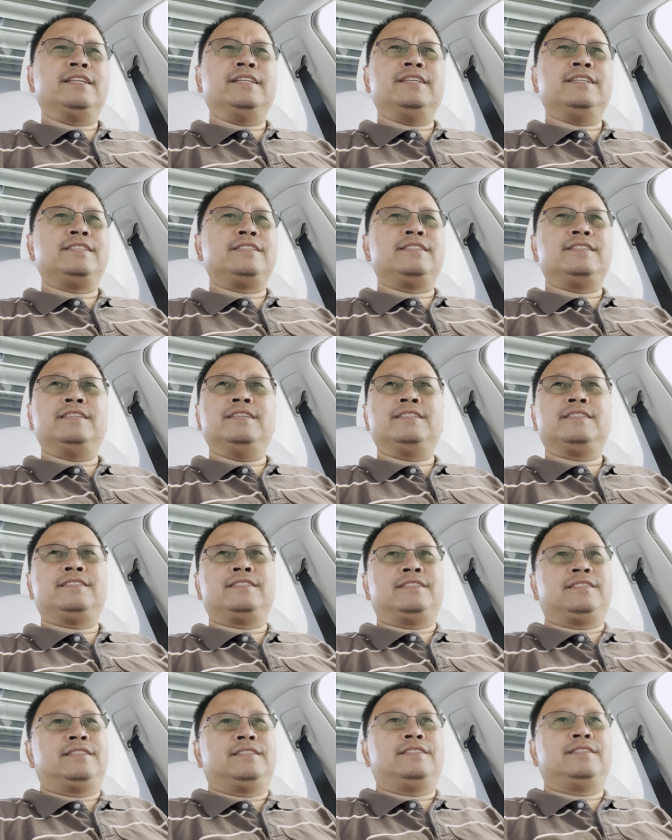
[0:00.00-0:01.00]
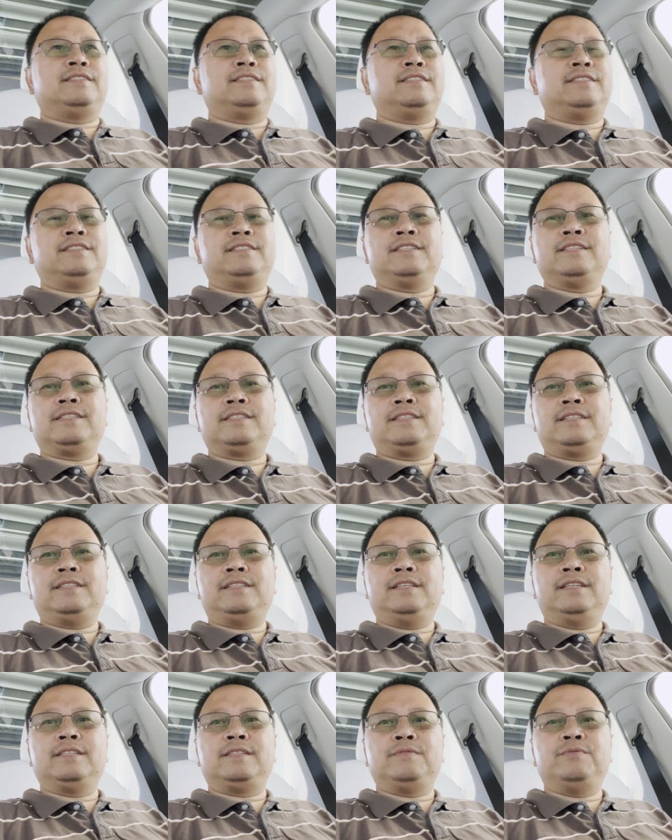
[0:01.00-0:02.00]

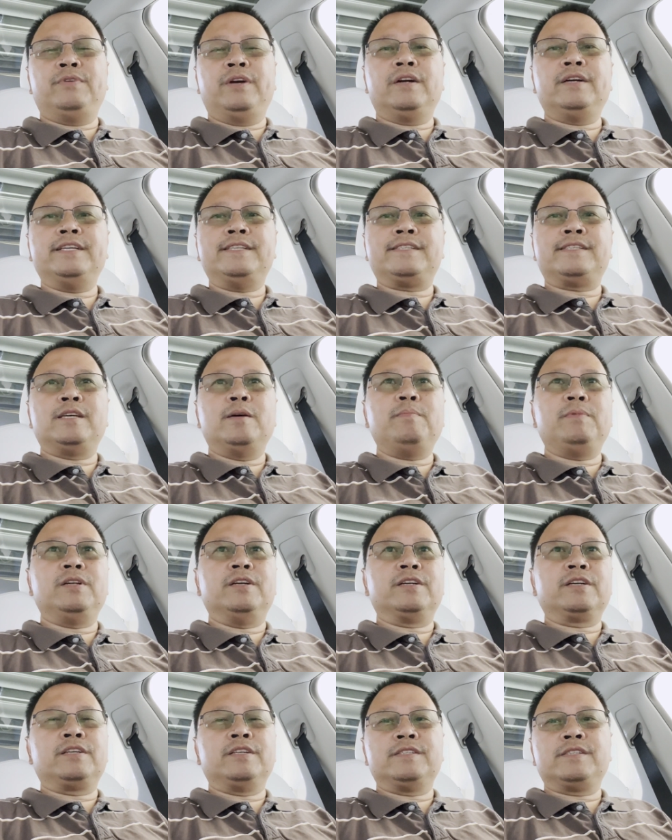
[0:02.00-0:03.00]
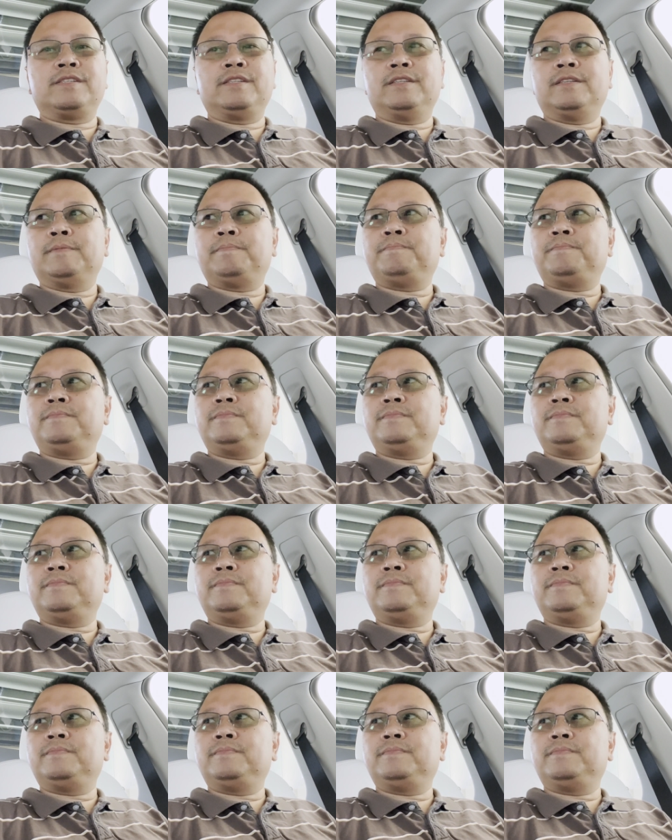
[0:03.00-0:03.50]
it's very similar, because the